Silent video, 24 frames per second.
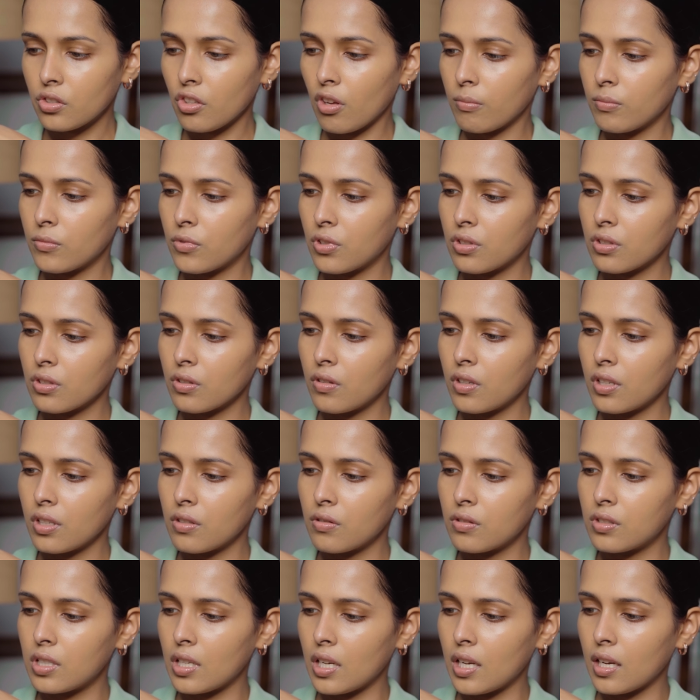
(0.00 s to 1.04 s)
So I'm just going
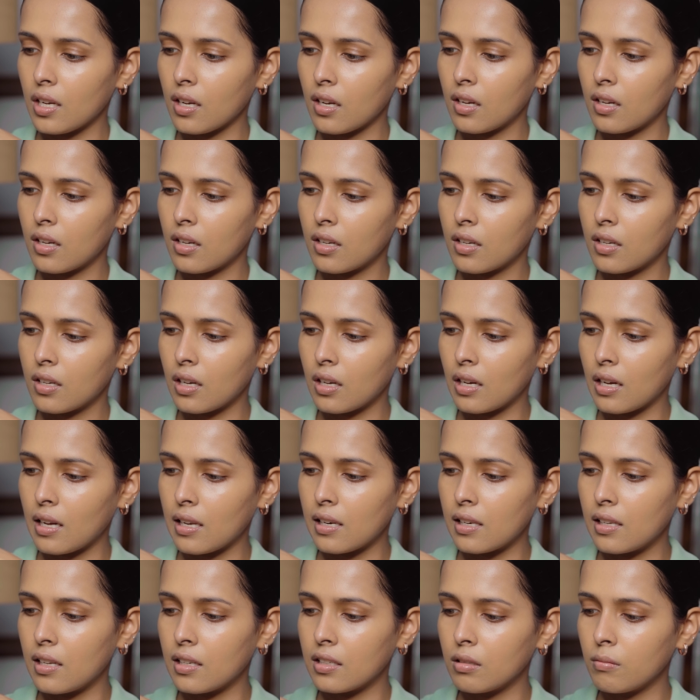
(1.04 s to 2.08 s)
to take a
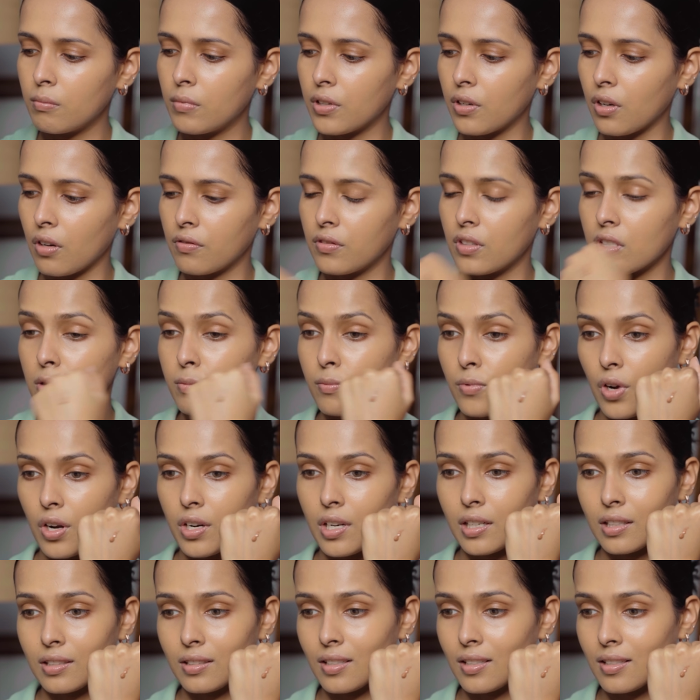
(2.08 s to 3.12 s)
little bit of this
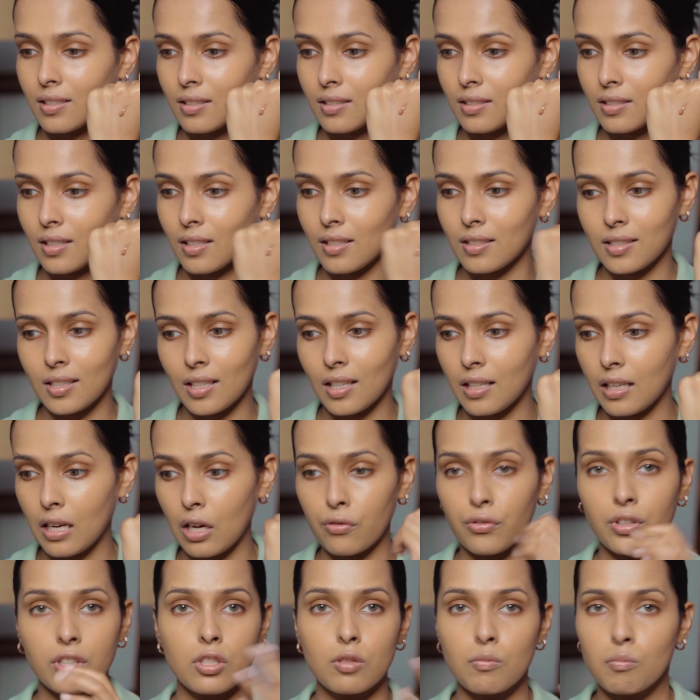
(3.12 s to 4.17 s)
product. This is
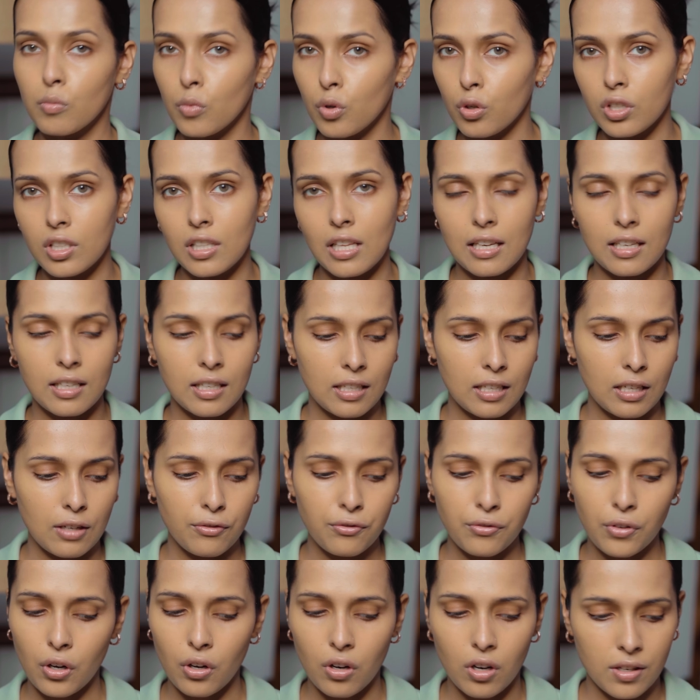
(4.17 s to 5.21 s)
enough. It's more than
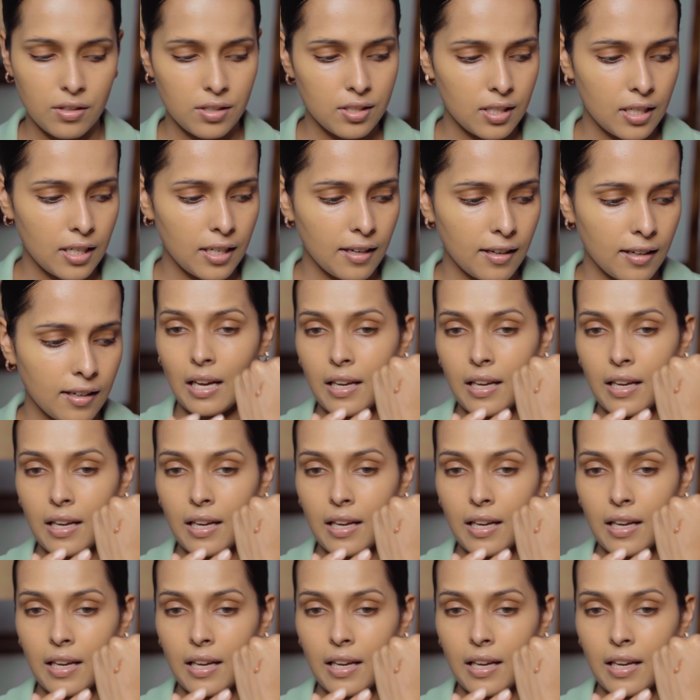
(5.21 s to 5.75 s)
enough for contouring.